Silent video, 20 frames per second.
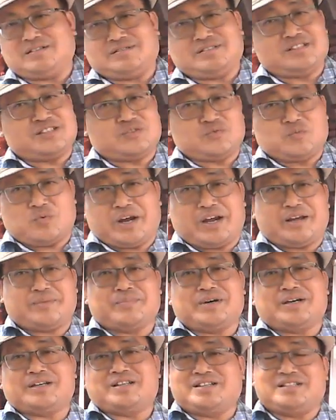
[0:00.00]
this way,
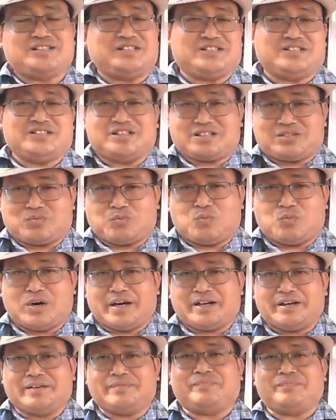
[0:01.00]
but this is just
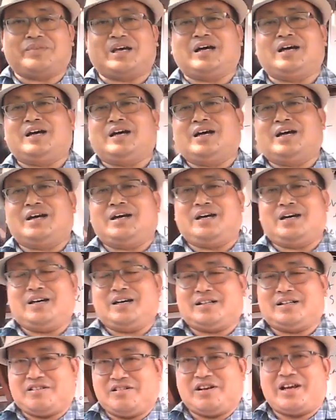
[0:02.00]
one
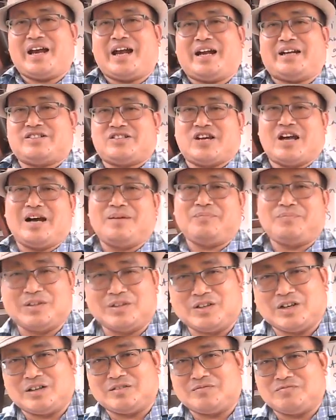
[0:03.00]
clear
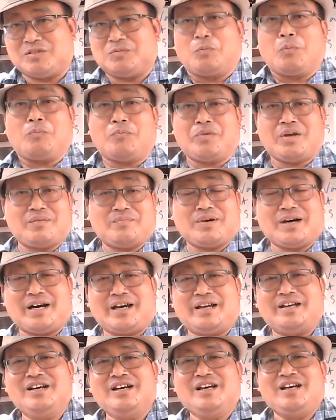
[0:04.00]
example of what we mean
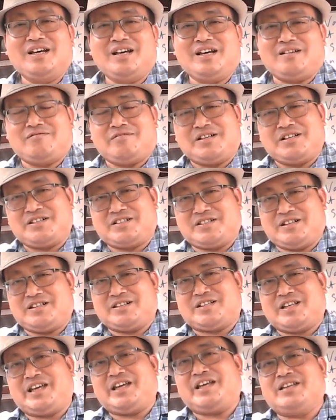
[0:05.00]
by
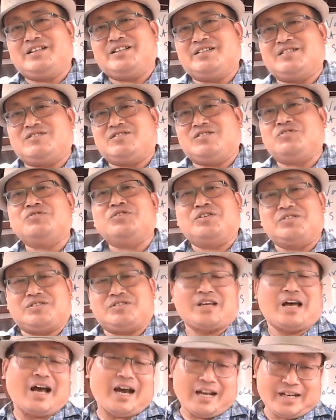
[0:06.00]
research in social
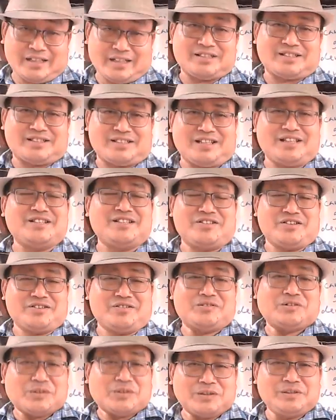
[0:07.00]
science in
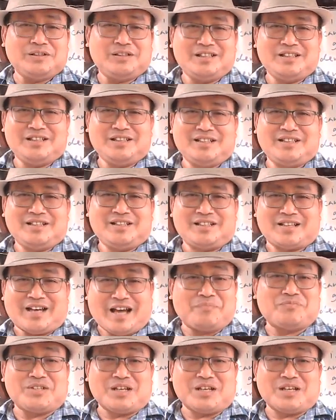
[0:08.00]
general. I'm